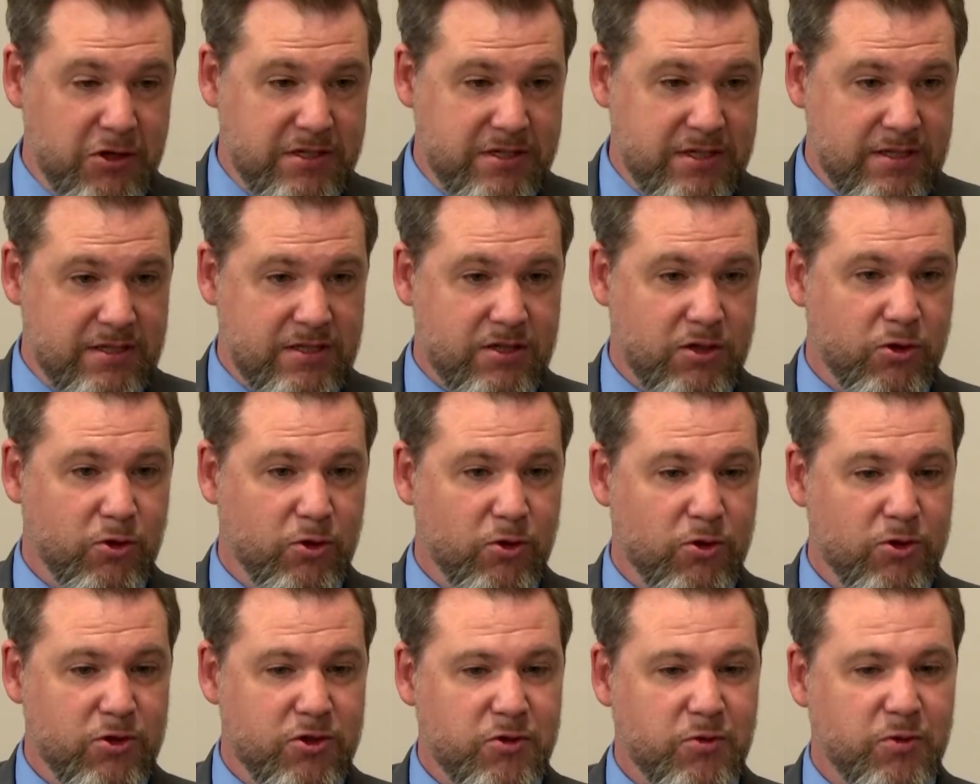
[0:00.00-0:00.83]
and
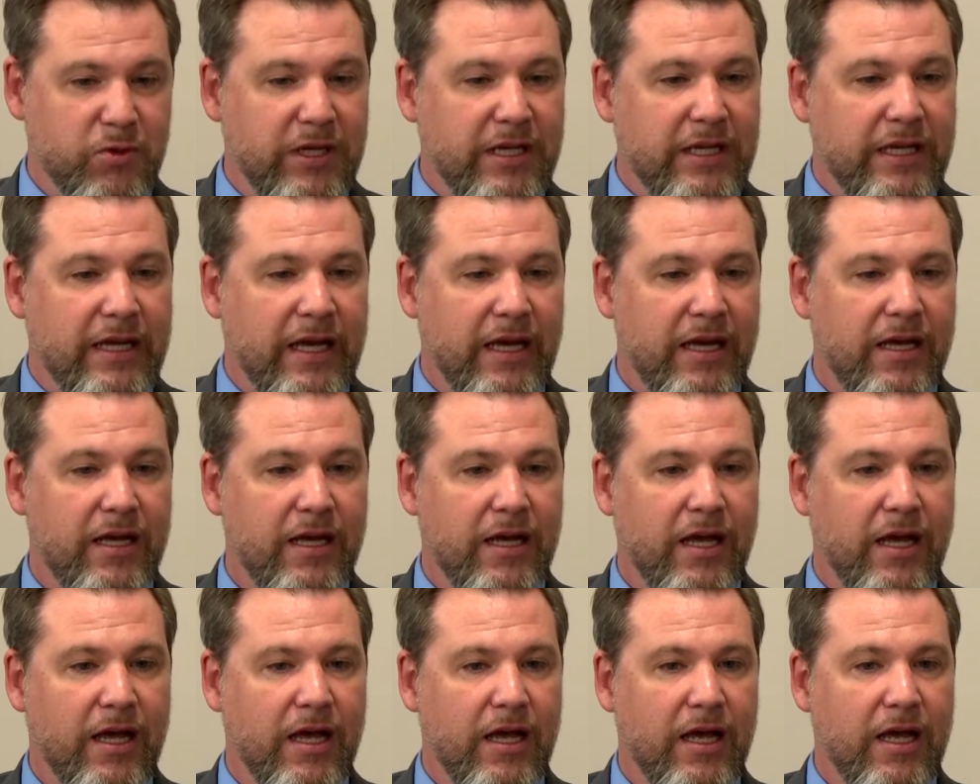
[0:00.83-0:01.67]
Schools, we
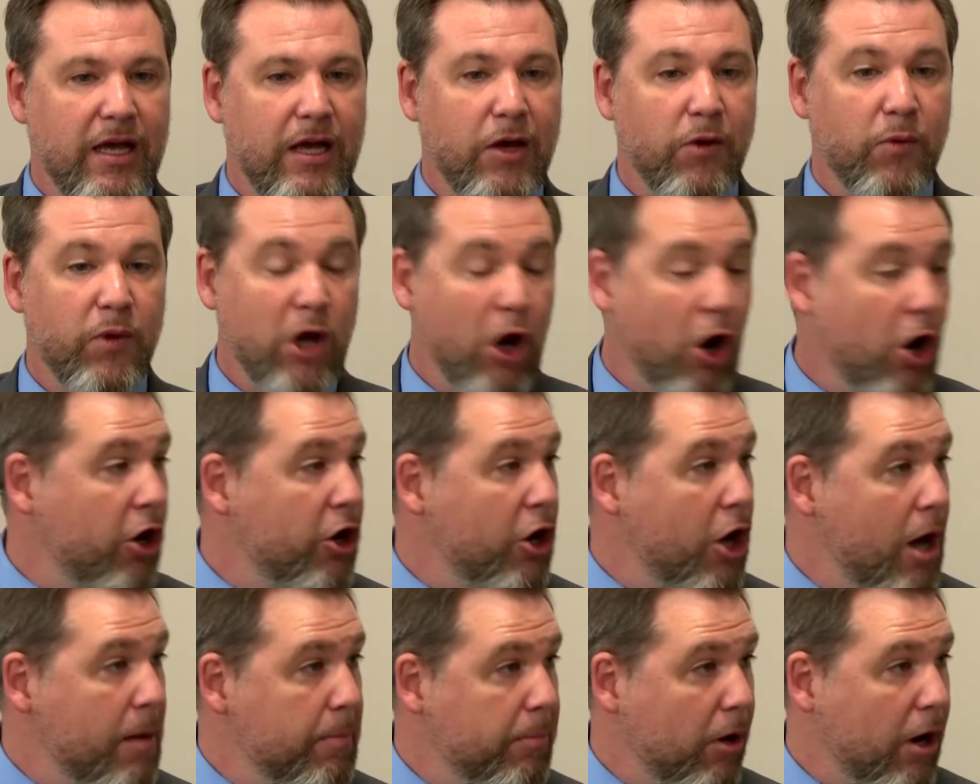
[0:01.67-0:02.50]
are a
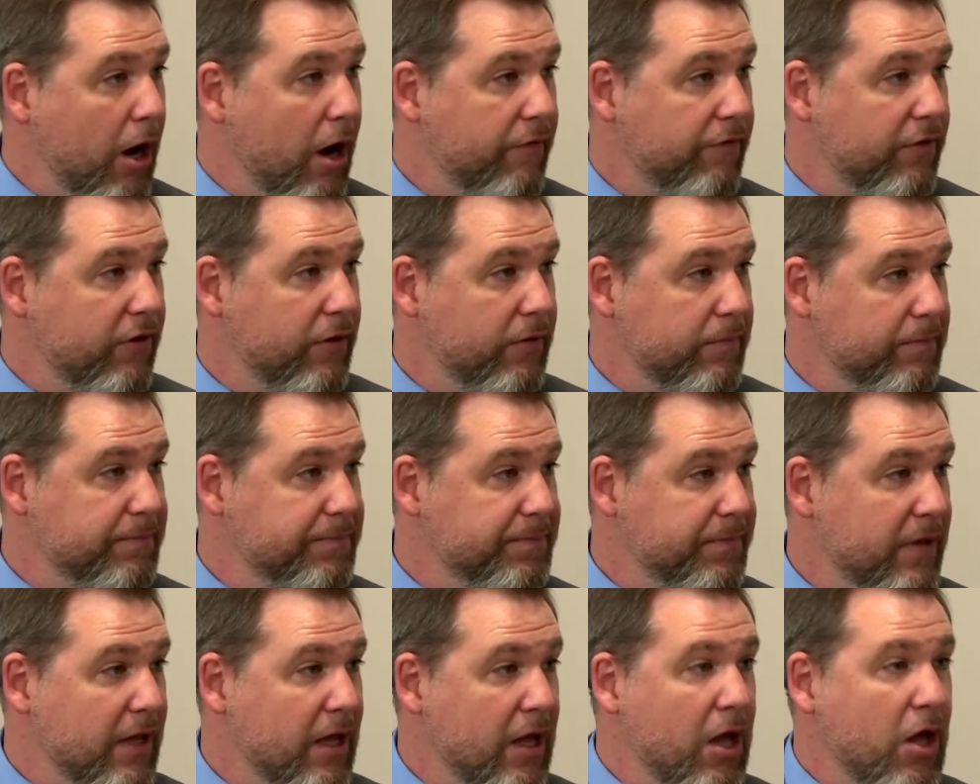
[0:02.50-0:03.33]
nonprofit.
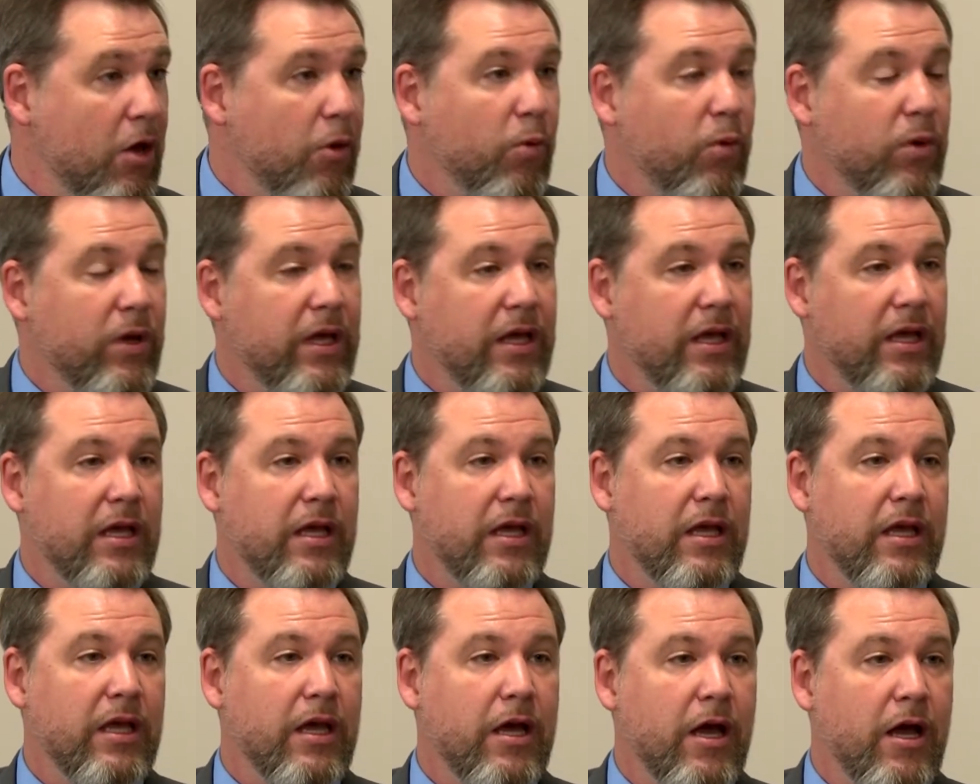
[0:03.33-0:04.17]

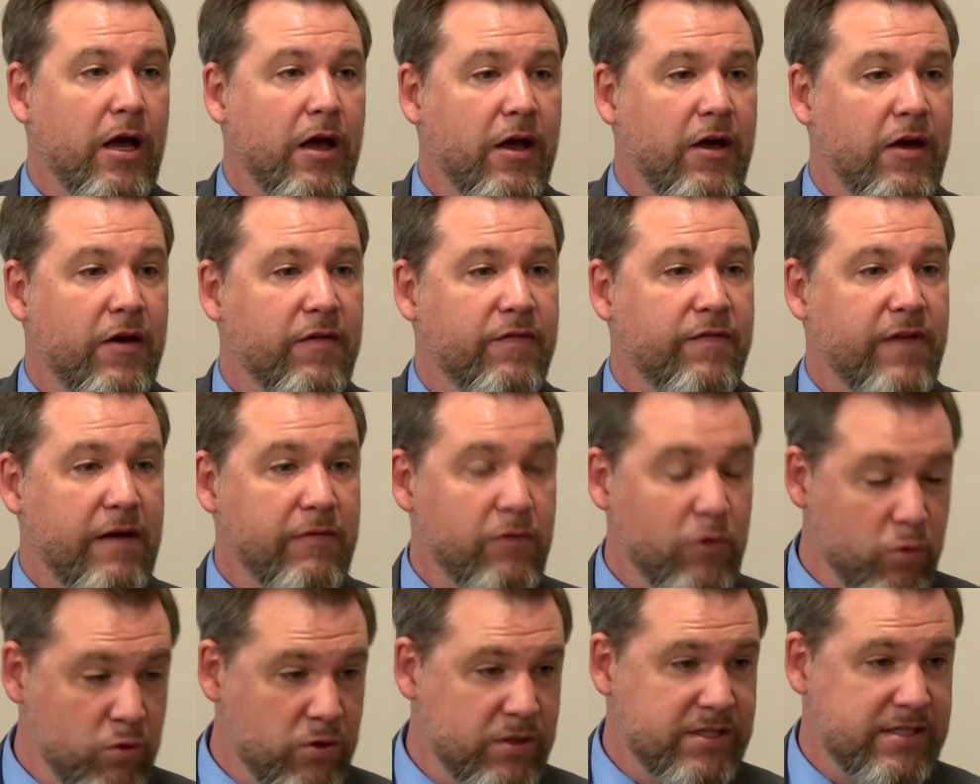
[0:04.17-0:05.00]
We
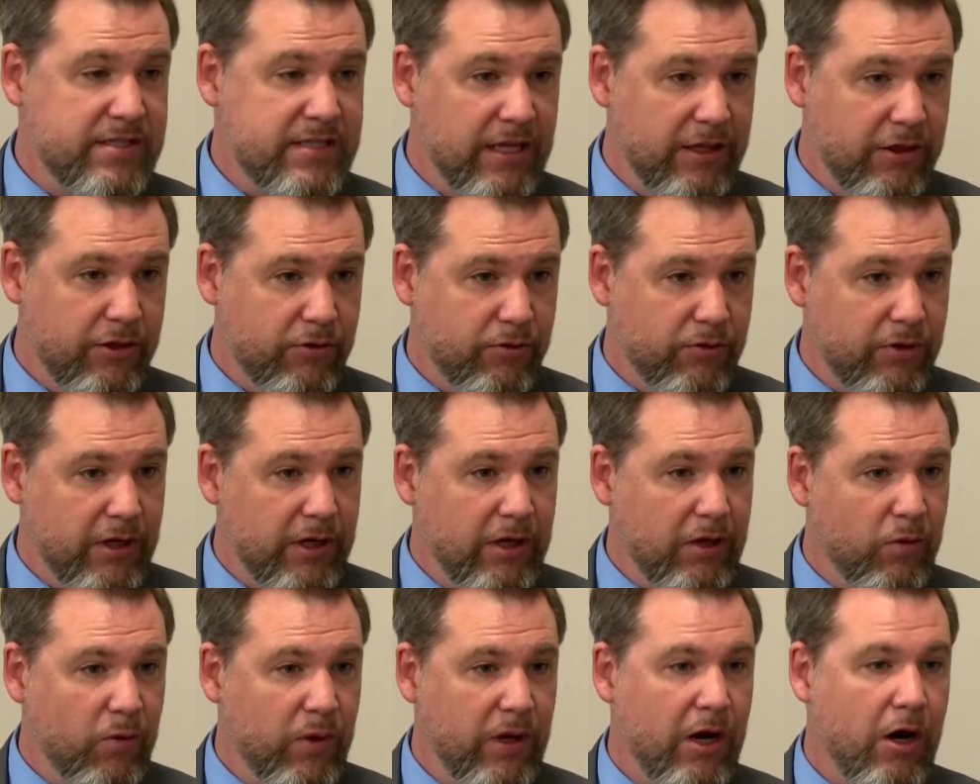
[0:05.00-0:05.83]
501c3.
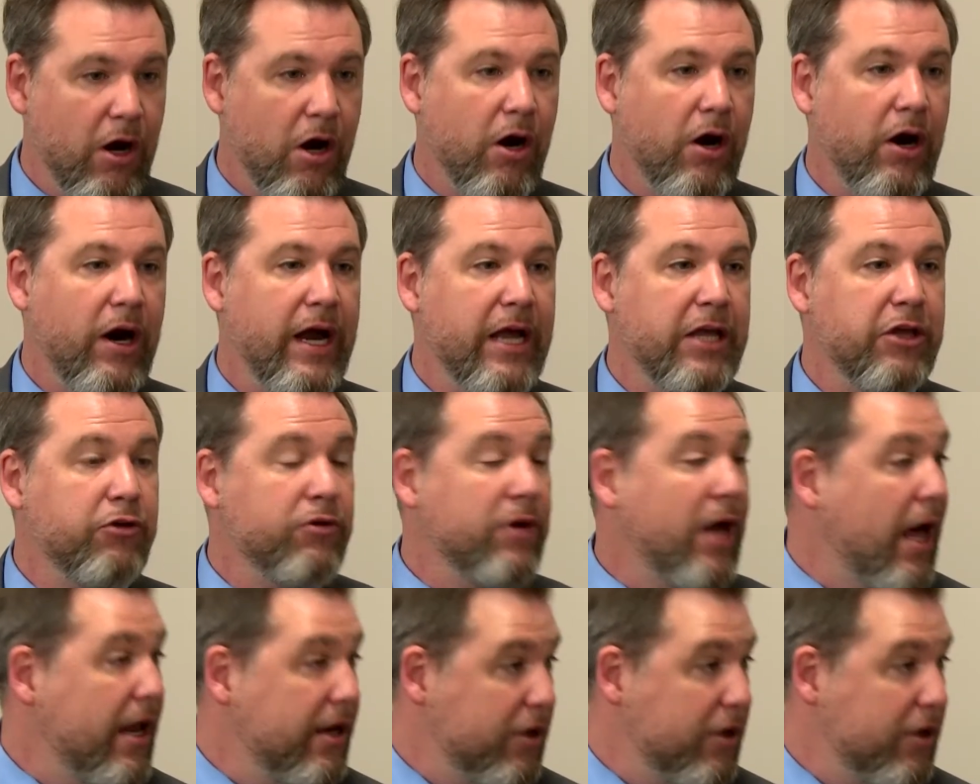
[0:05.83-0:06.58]
We are a United